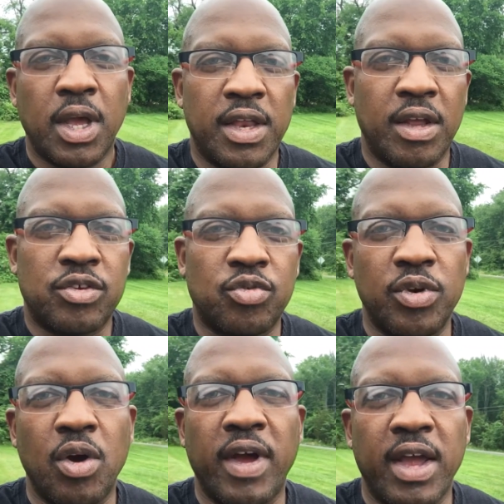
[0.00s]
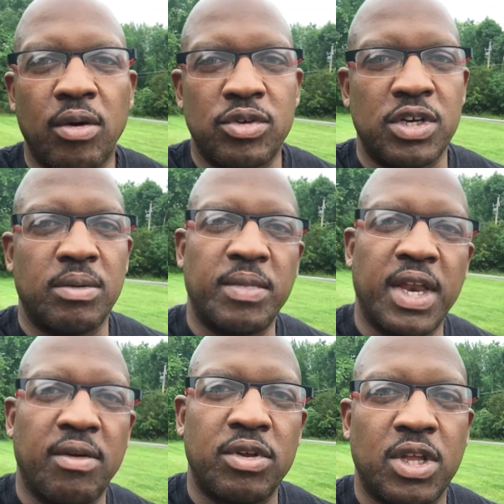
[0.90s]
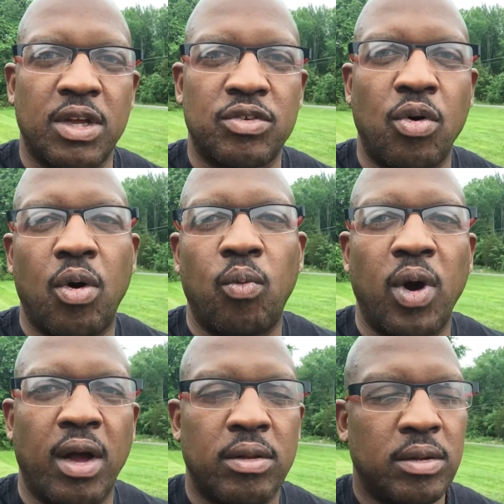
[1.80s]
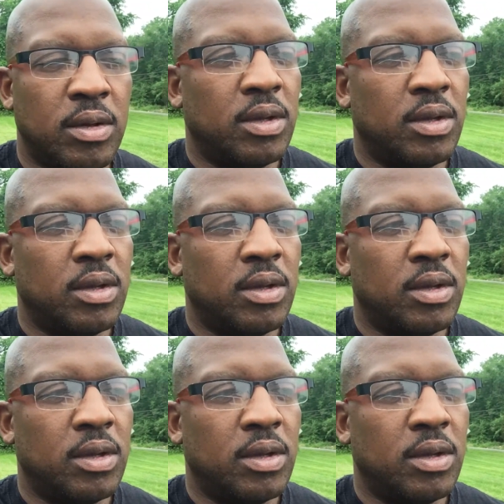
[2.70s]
And Studio AO Gym, man, everything is going well.